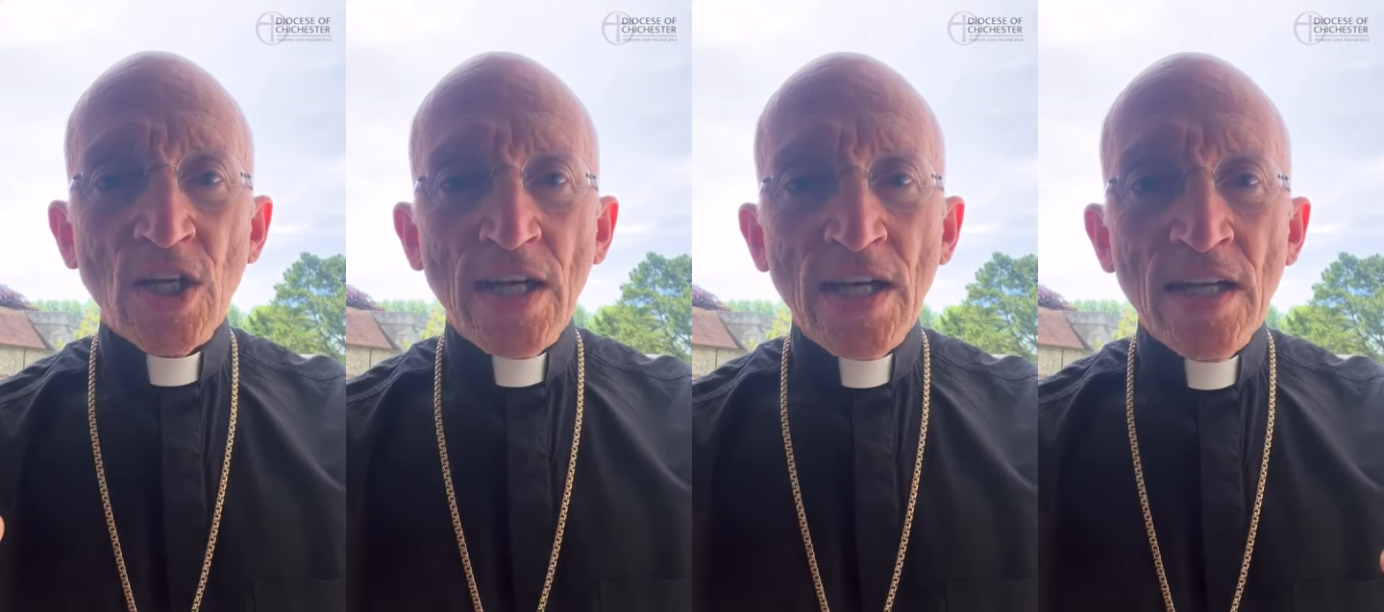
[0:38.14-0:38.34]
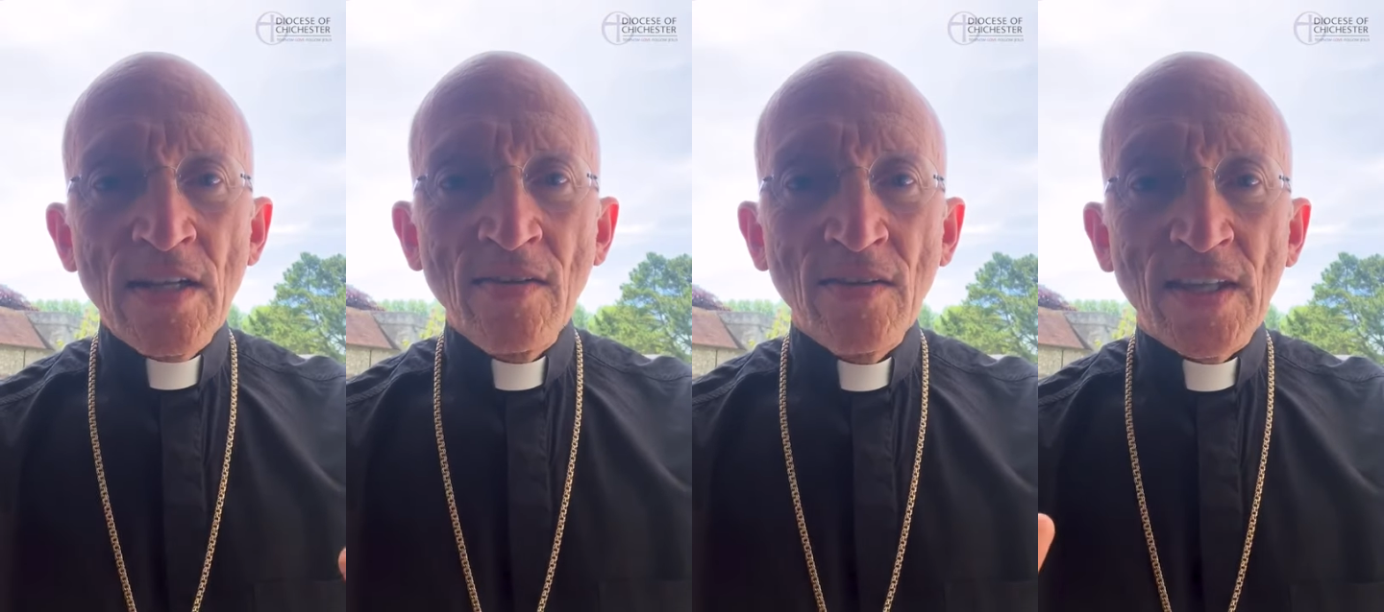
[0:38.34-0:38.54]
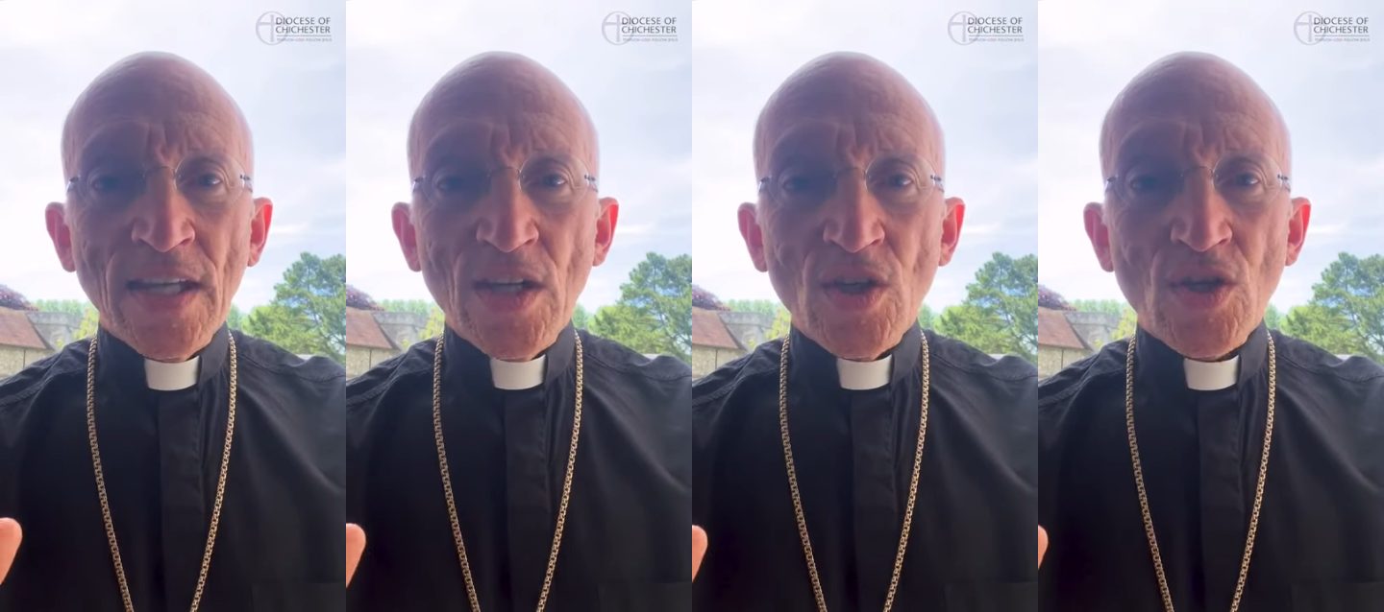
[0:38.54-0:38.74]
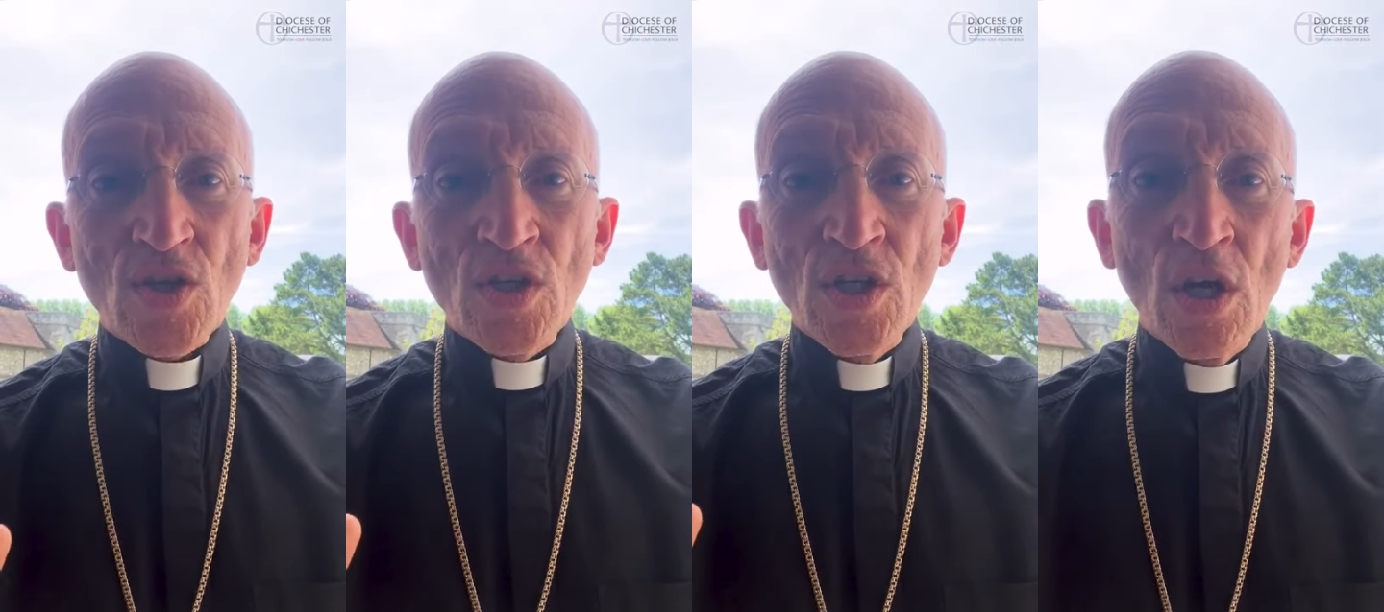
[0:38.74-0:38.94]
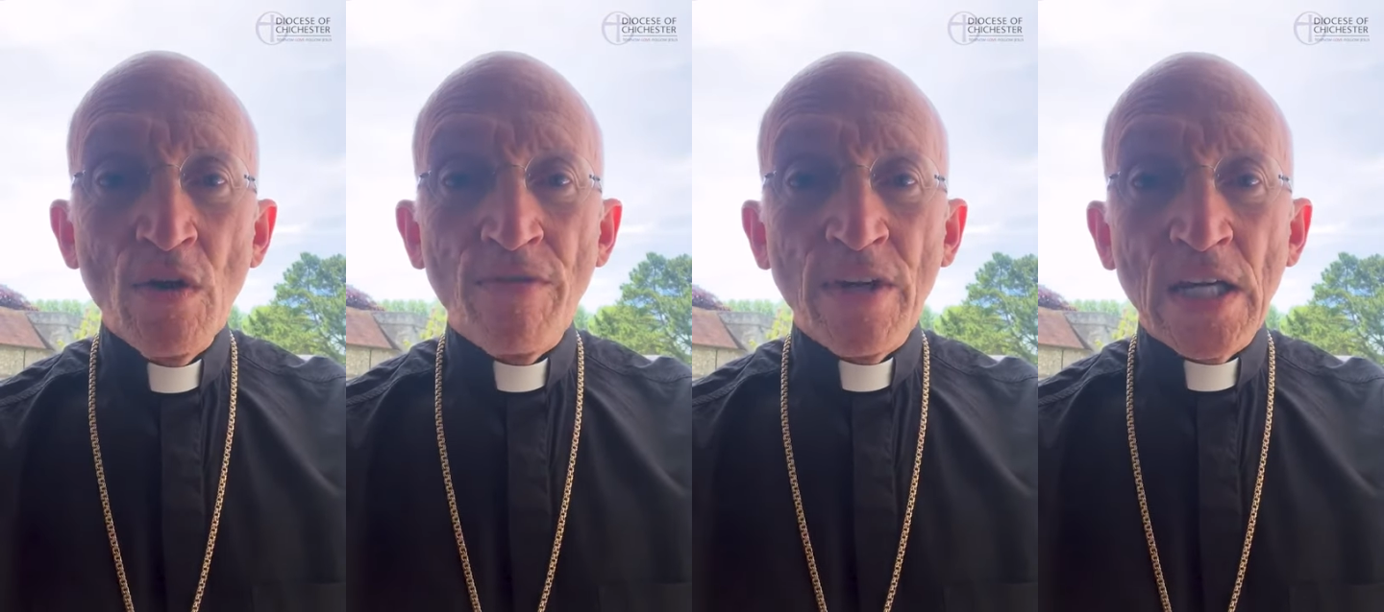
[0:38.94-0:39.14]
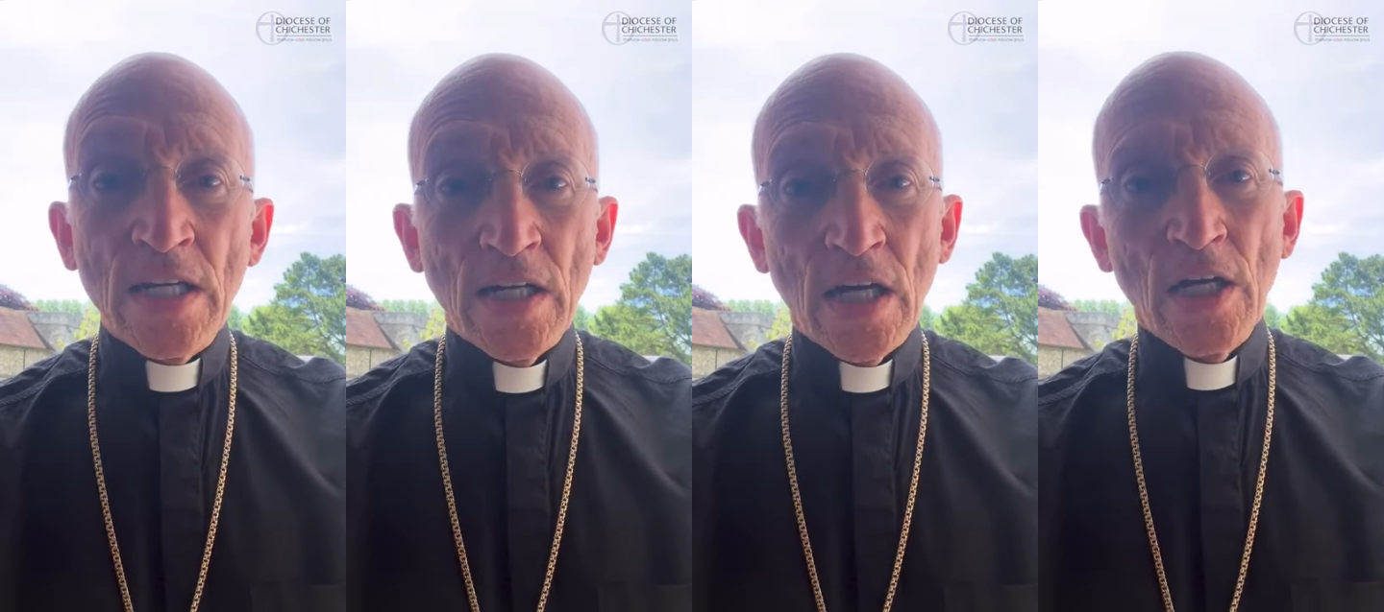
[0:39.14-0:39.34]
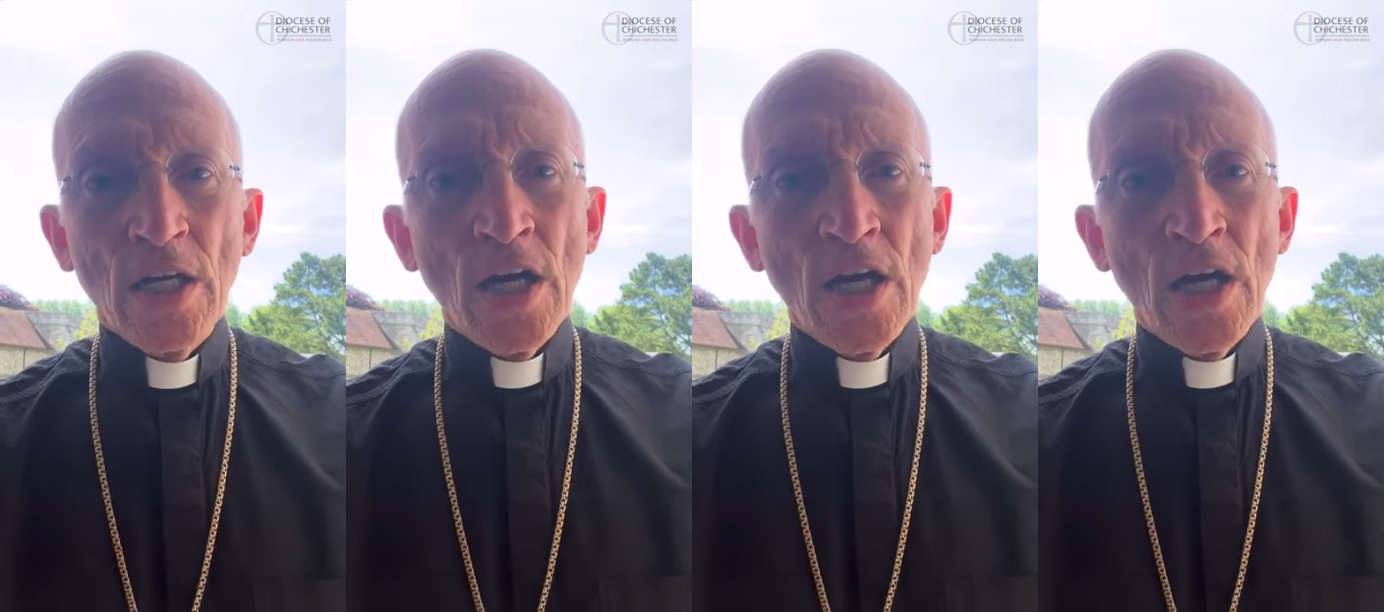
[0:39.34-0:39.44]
in this novena,